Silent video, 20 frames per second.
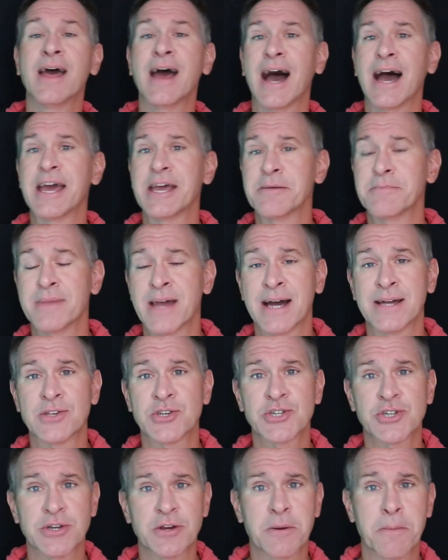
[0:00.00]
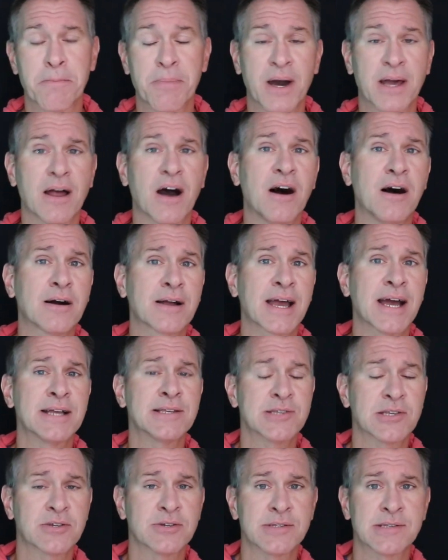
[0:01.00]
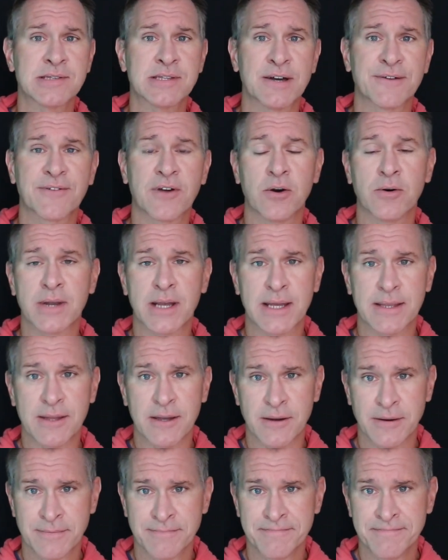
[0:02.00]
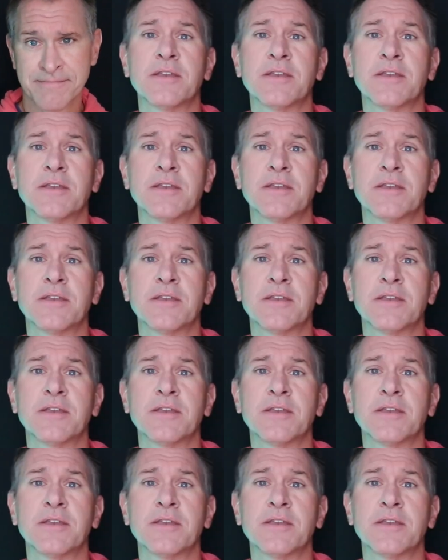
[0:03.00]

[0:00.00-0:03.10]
I am not sure, but all kinds of good stuff going on there.